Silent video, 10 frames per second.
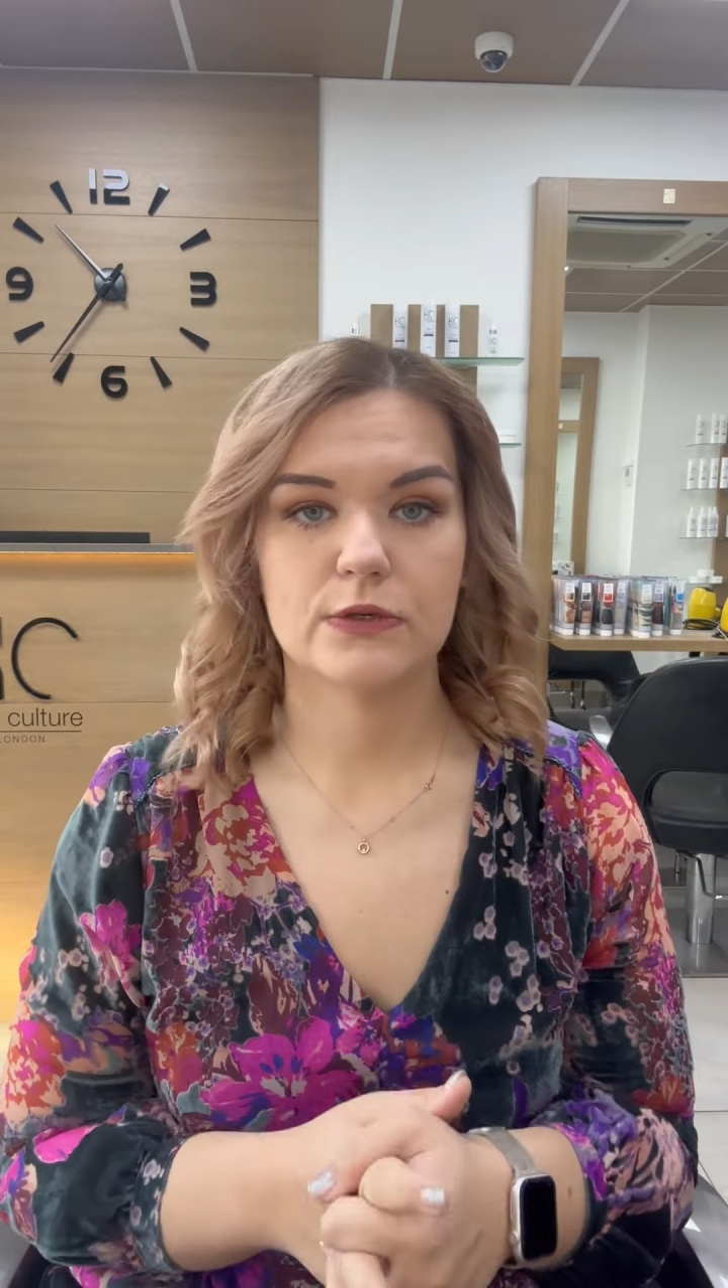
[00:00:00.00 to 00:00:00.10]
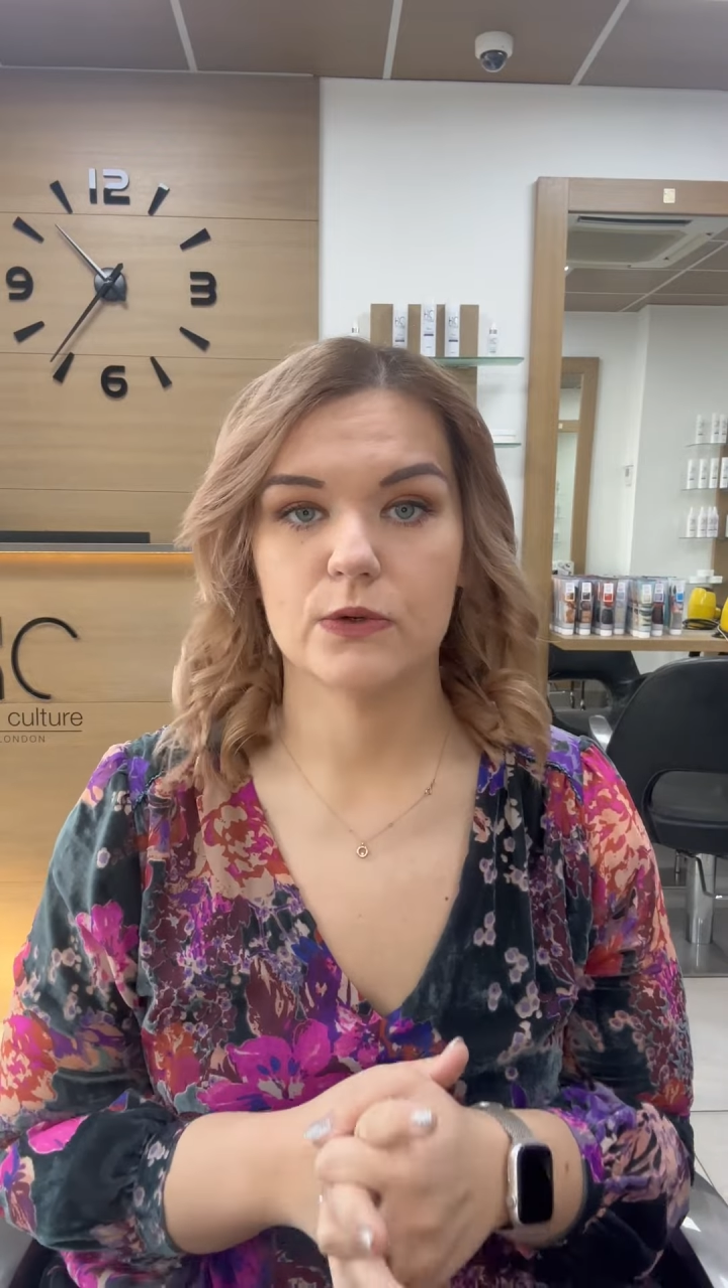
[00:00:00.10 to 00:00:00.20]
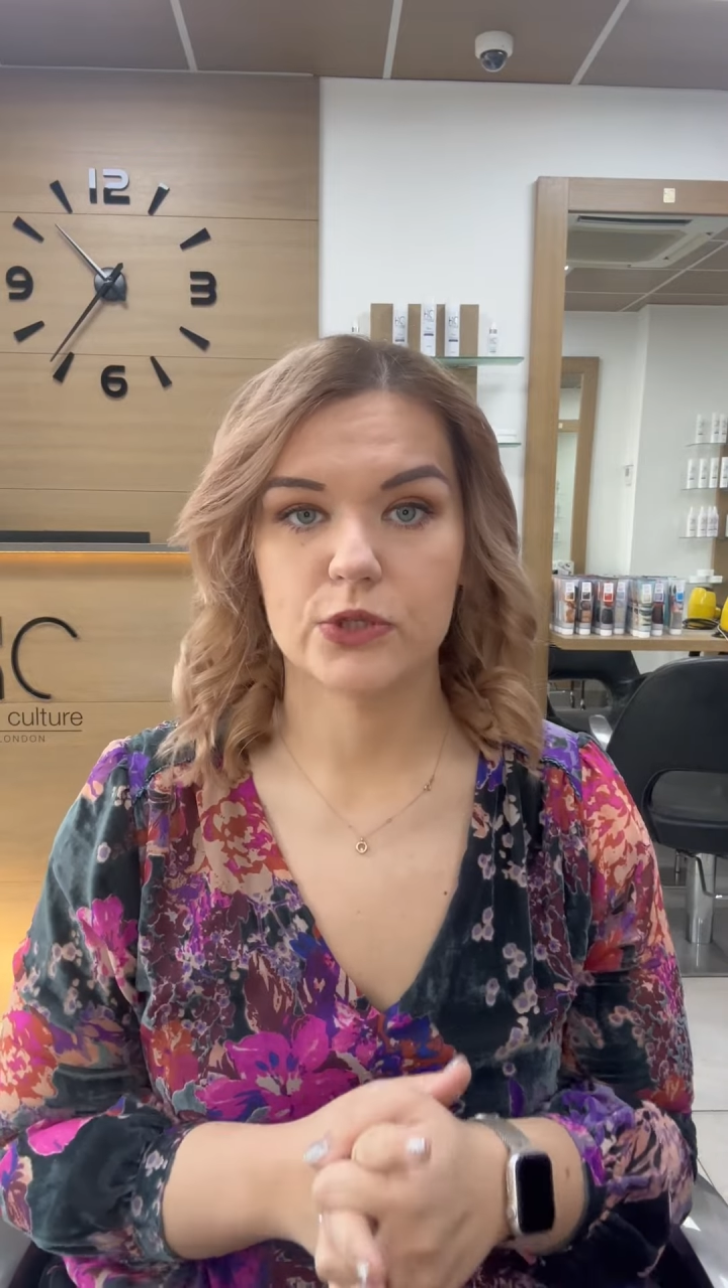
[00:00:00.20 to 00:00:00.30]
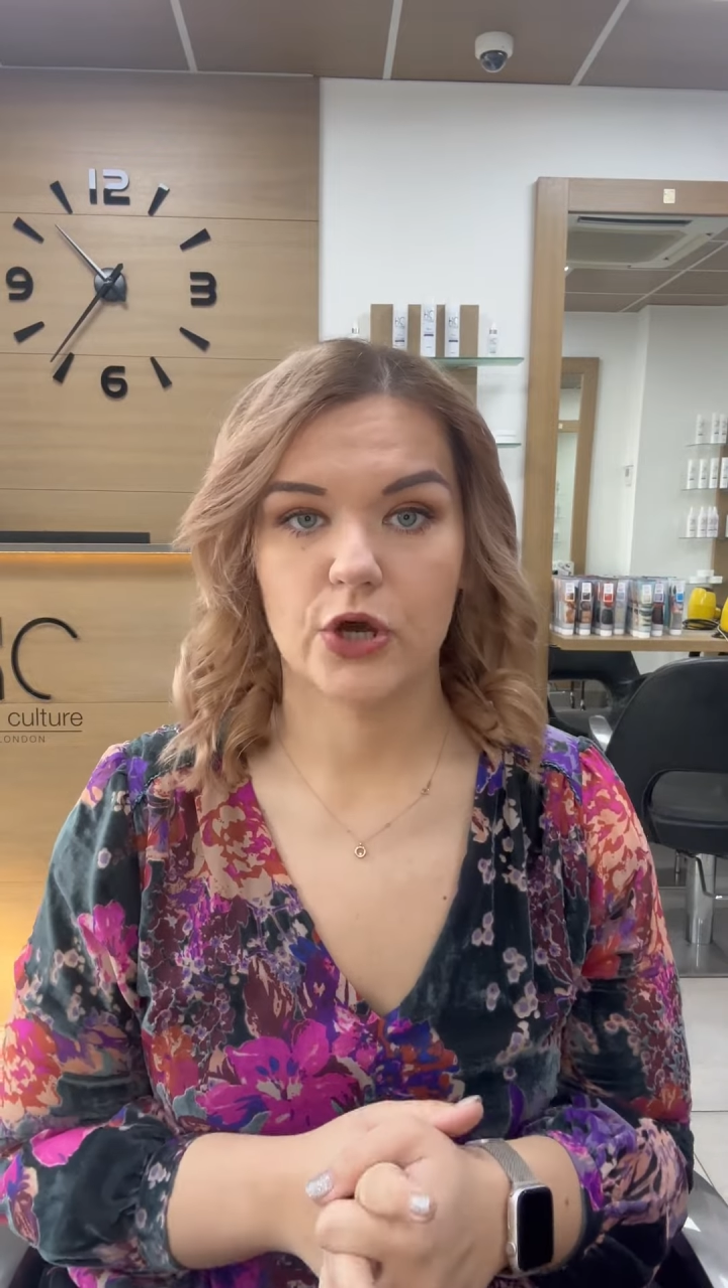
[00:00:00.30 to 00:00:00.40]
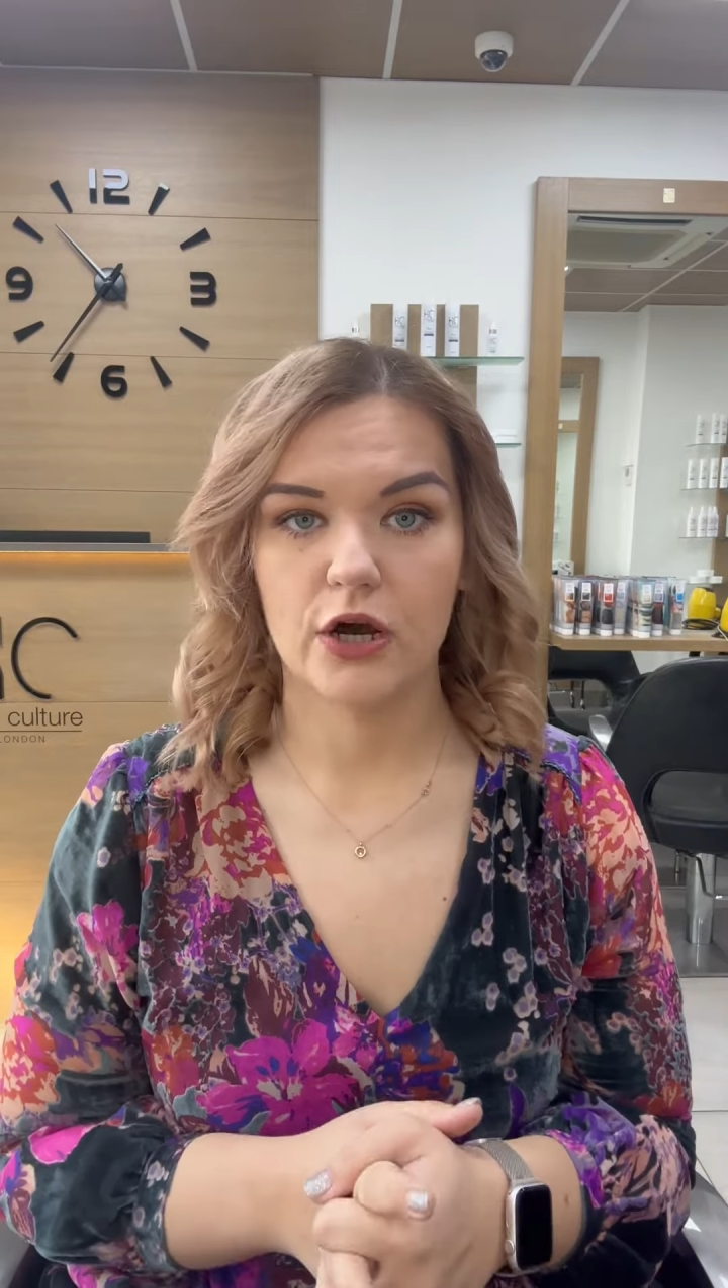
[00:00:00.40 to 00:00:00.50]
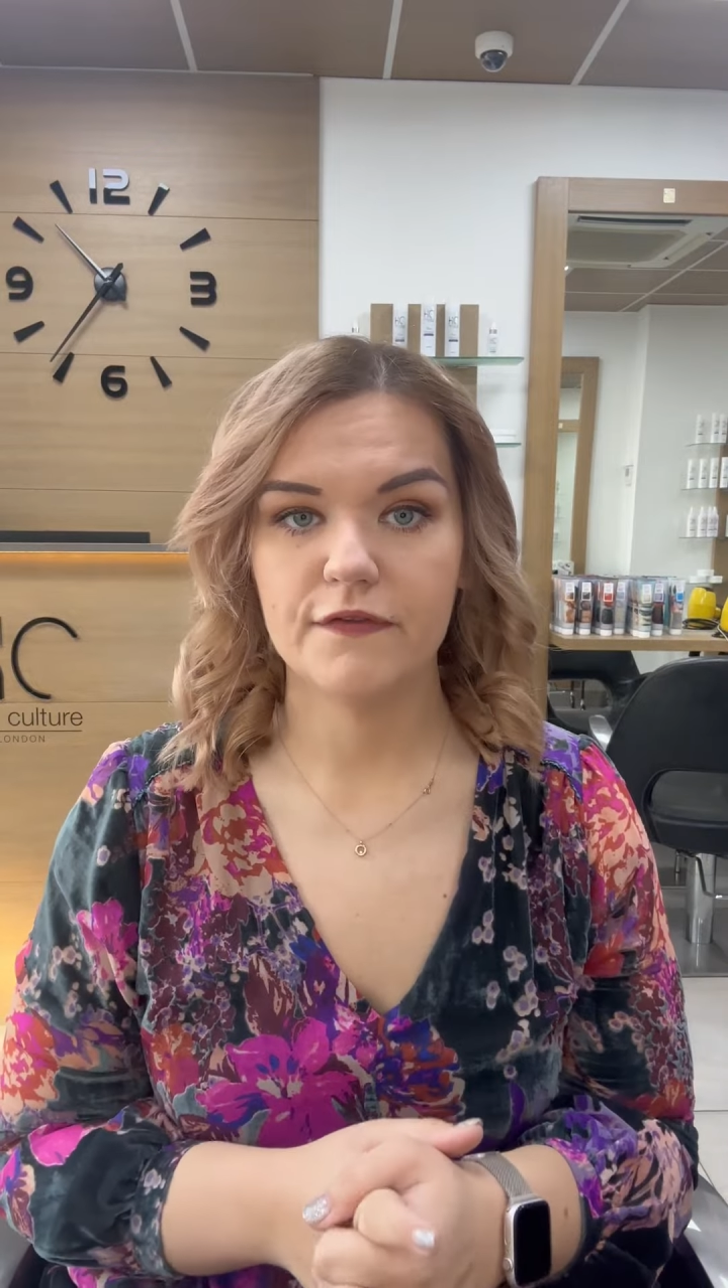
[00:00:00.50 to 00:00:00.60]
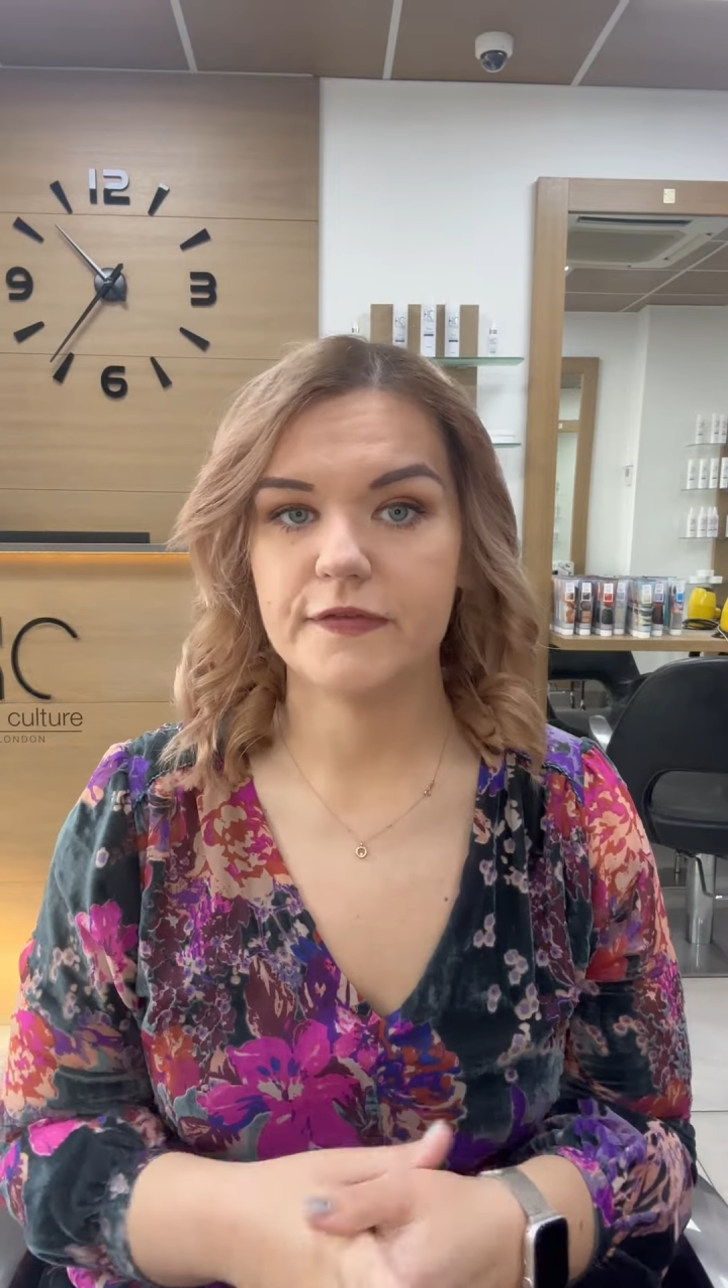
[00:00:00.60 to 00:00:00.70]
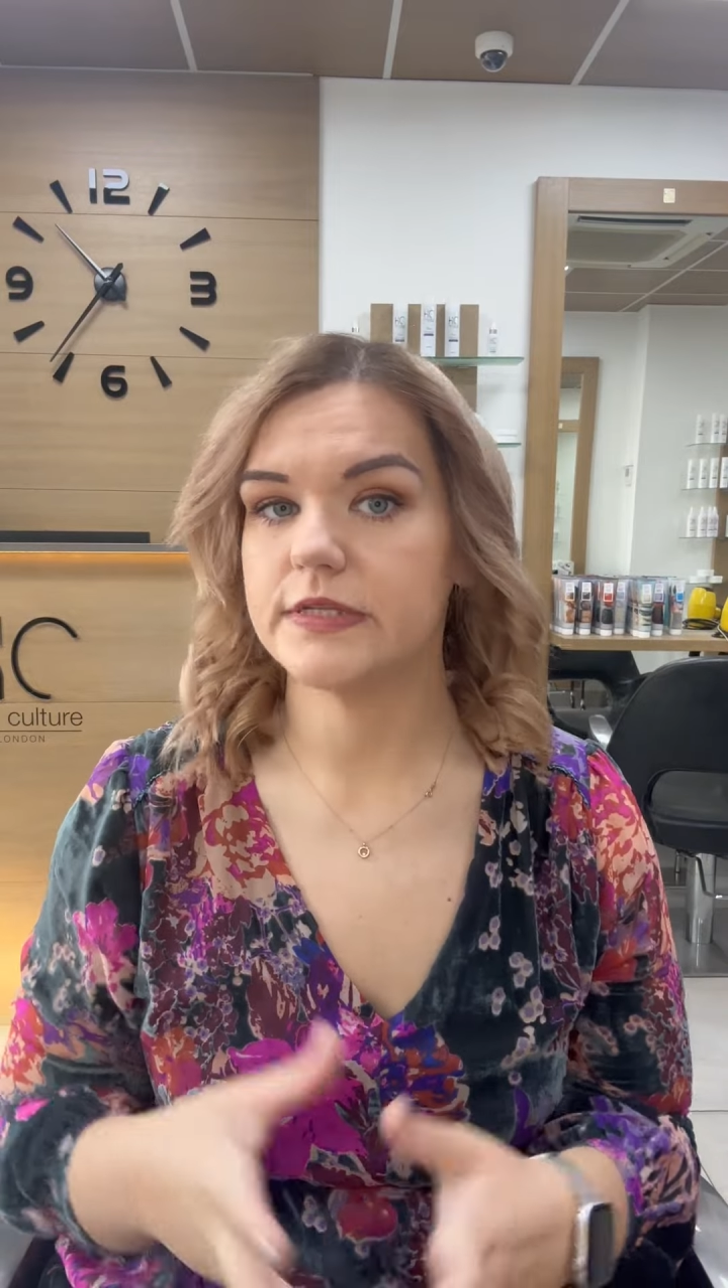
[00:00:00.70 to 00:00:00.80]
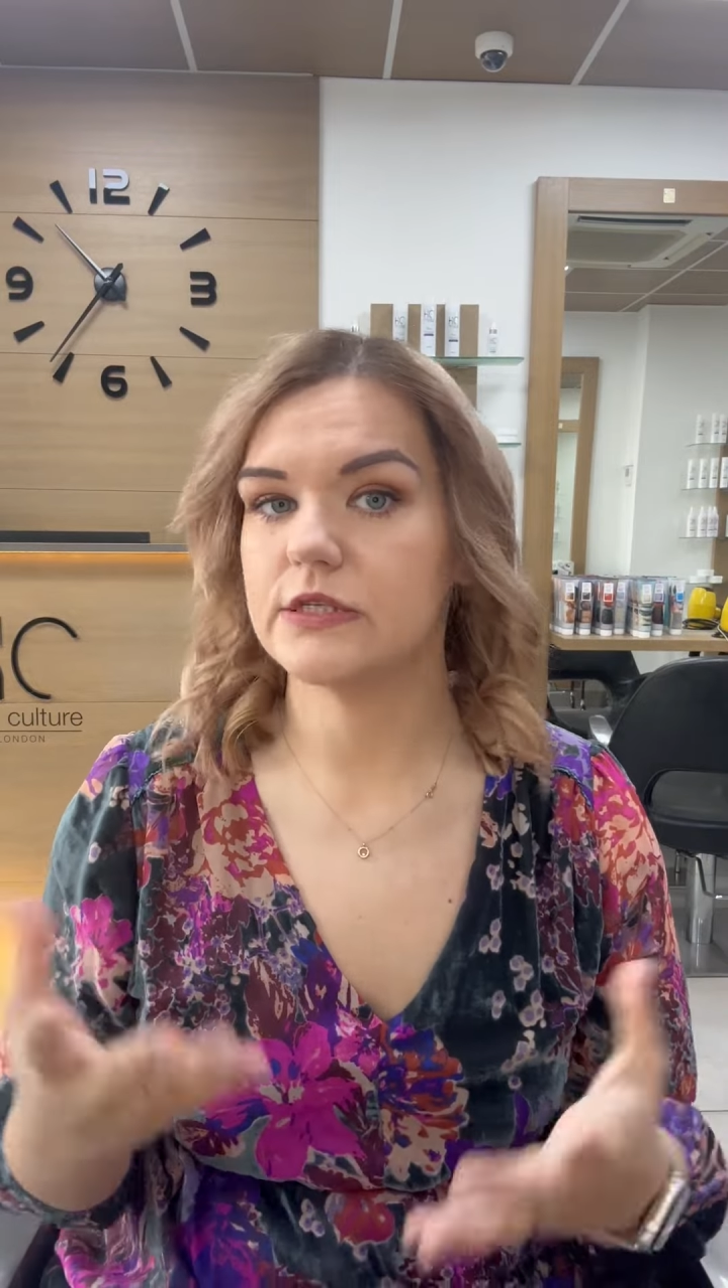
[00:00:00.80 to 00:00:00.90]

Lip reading: cooled off,